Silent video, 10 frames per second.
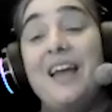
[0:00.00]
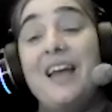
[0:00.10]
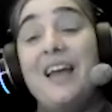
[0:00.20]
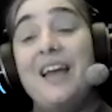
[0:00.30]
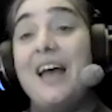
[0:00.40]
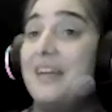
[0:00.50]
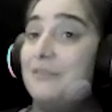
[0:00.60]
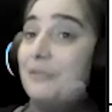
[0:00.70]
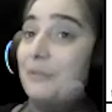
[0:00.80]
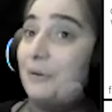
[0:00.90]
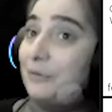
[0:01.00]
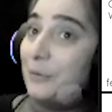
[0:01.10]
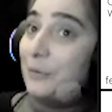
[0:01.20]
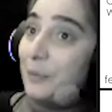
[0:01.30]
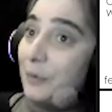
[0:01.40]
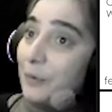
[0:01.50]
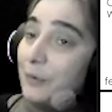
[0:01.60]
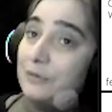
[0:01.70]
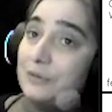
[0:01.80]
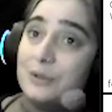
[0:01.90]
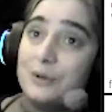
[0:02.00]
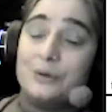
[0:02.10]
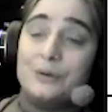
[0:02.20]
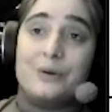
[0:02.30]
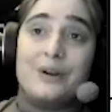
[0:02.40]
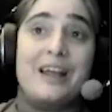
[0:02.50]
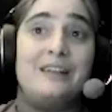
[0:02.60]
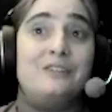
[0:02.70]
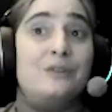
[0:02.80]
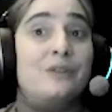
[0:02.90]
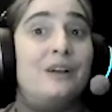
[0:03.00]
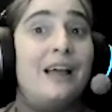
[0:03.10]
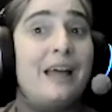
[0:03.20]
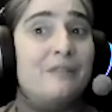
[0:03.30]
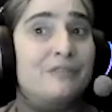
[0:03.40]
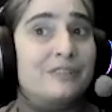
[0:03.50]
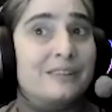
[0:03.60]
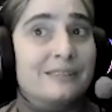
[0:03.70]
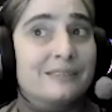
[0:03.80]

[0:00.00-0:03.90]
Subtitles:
And then for a few moves, turn your head to the left